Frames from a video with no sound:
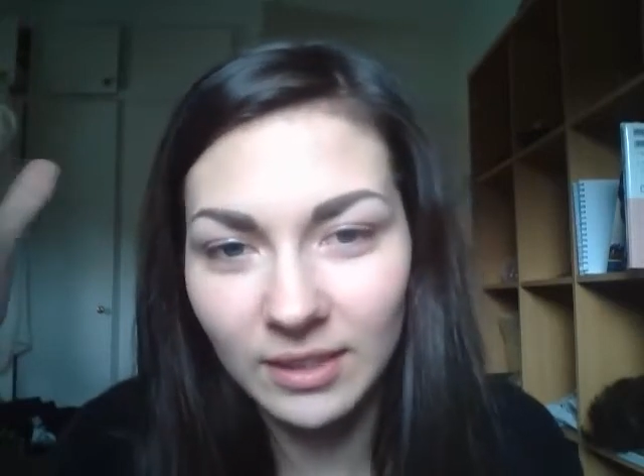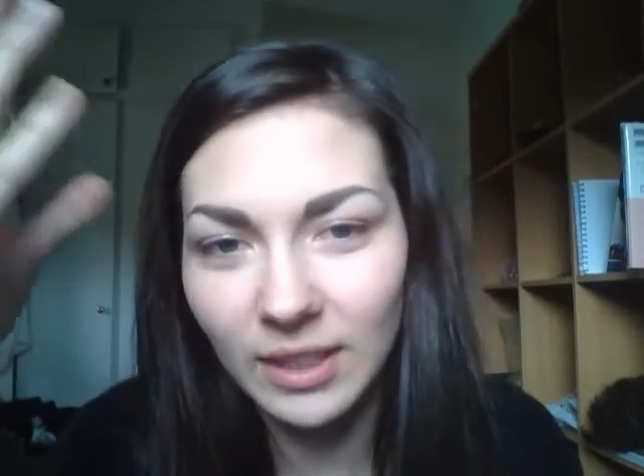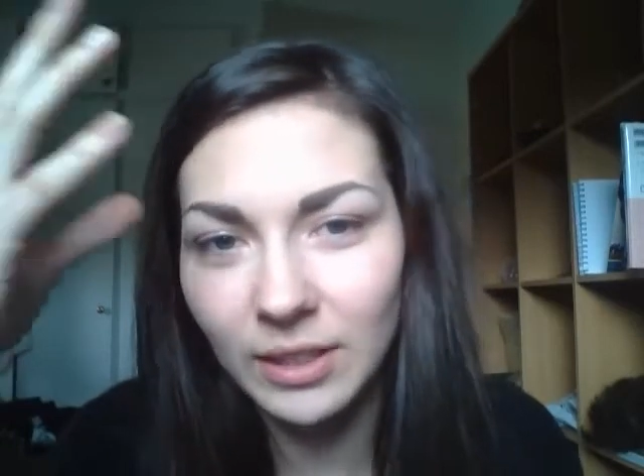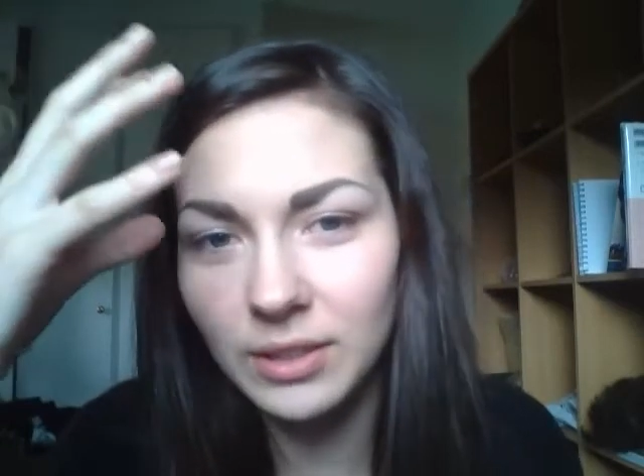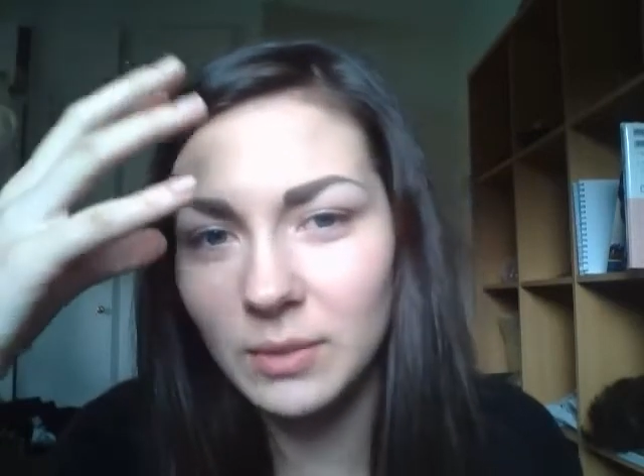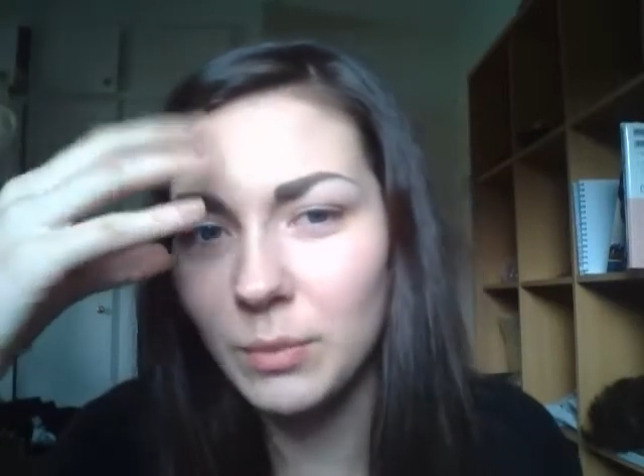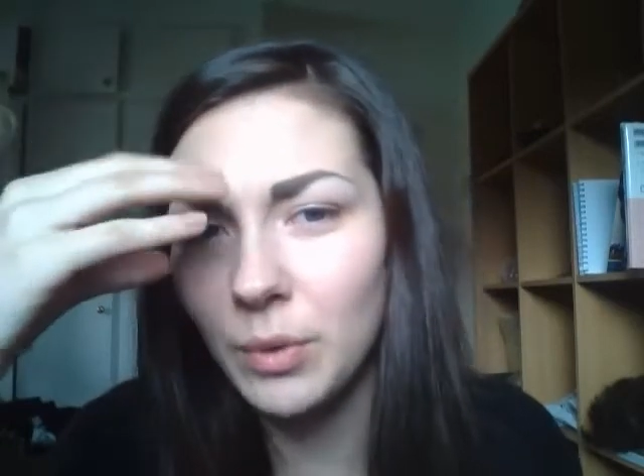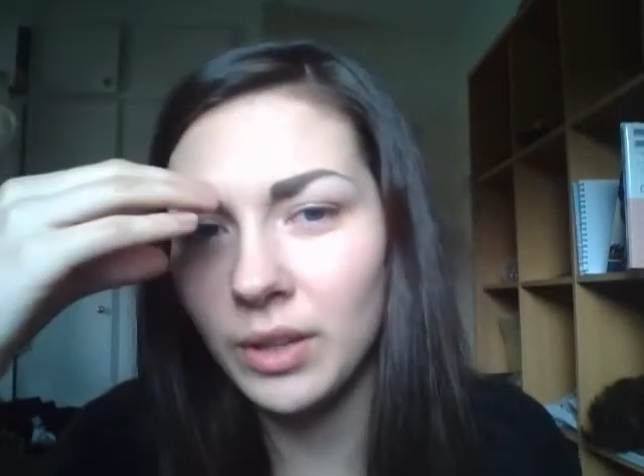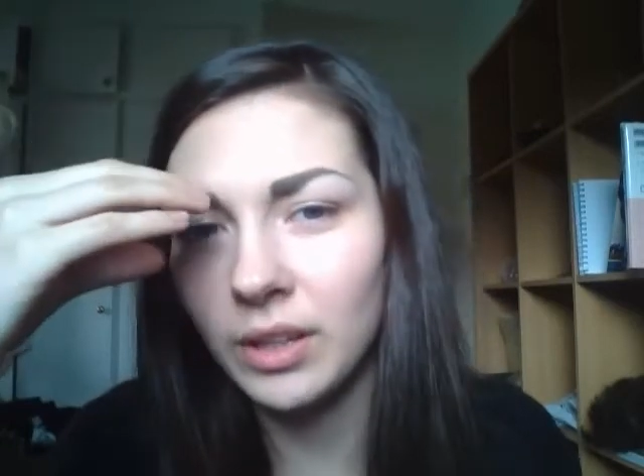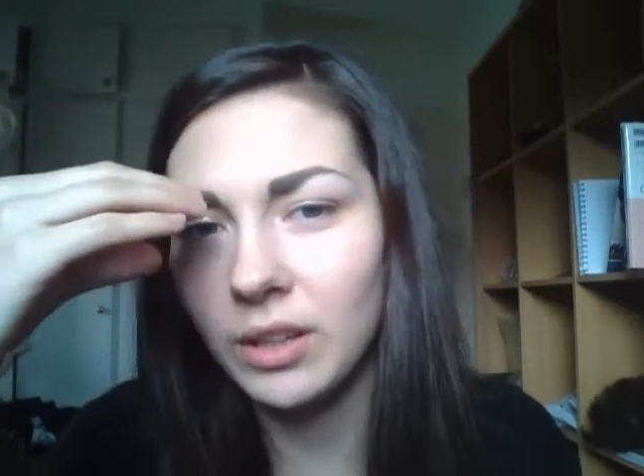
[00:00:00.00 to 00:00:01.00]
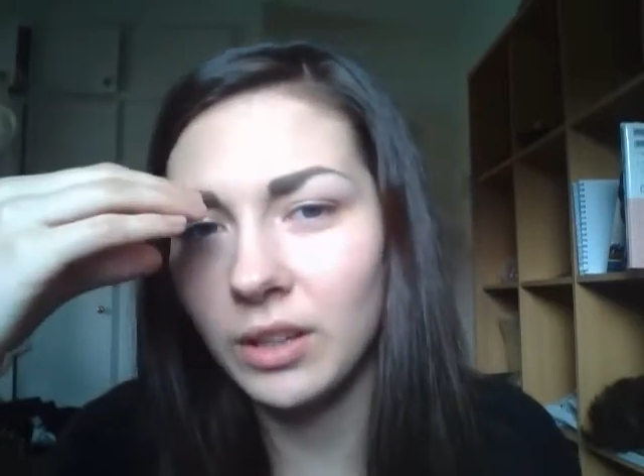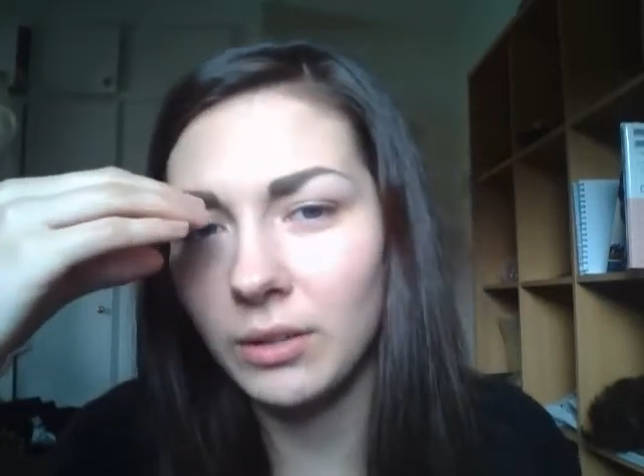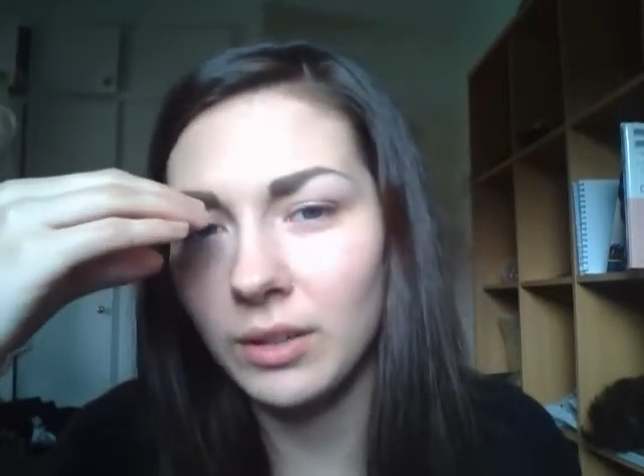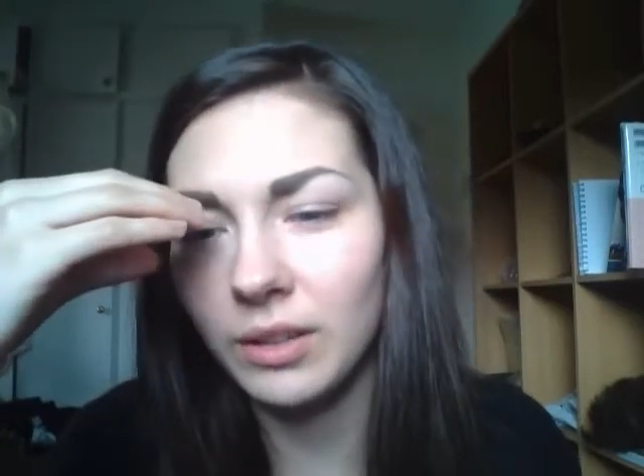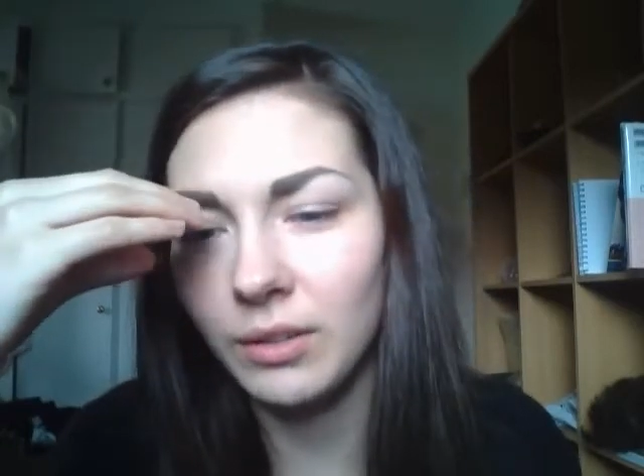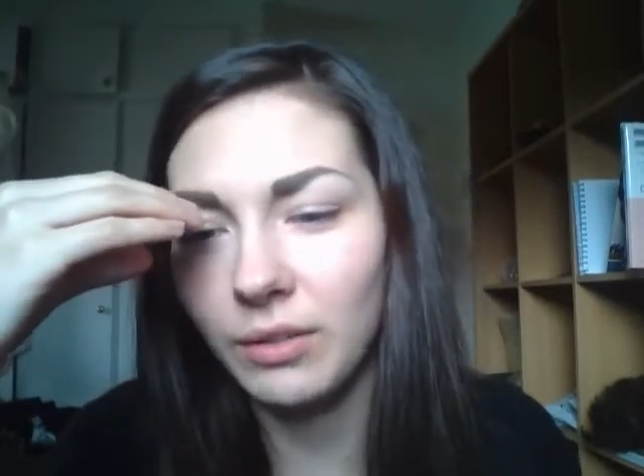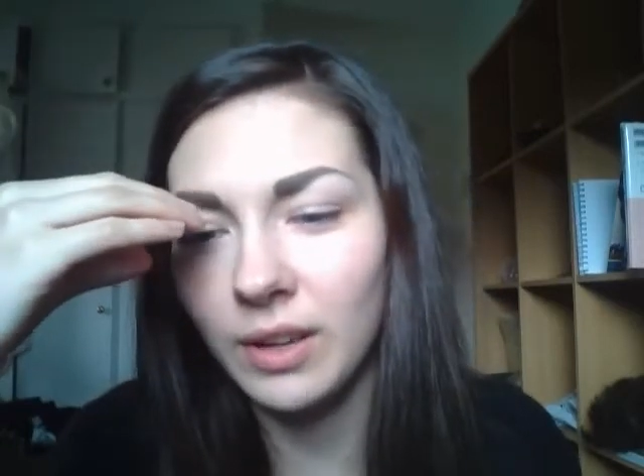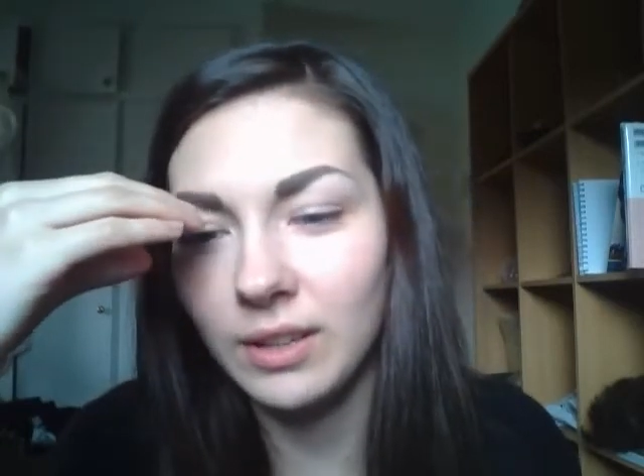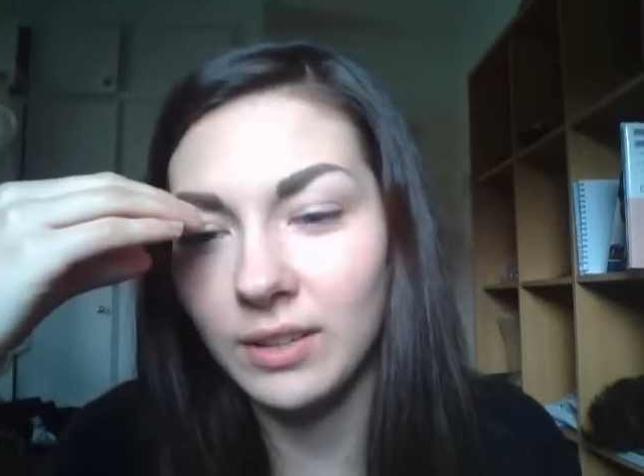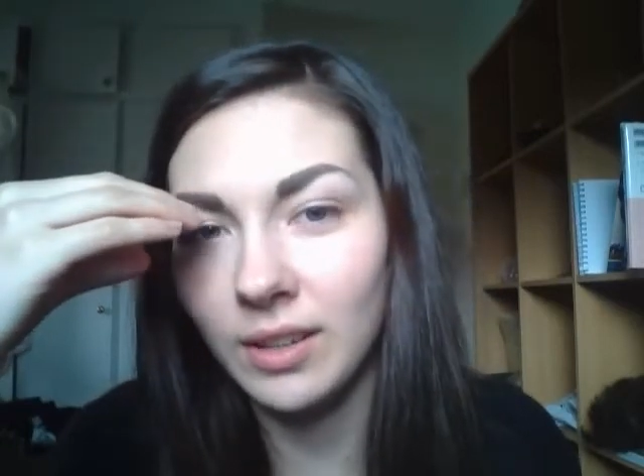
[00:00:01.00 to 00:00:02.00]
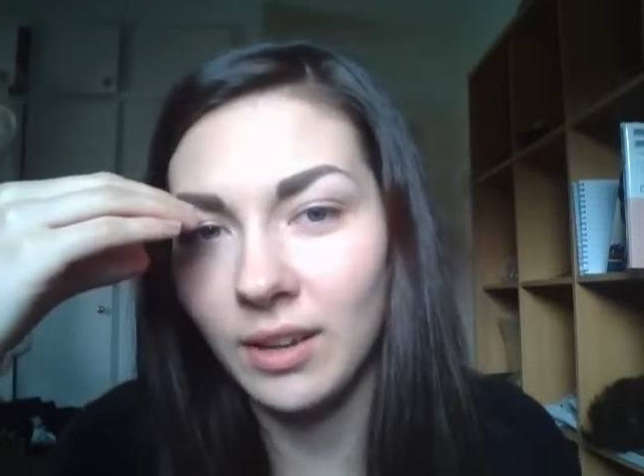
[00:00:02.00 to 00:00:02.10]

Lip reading: he looks more than cute in the face.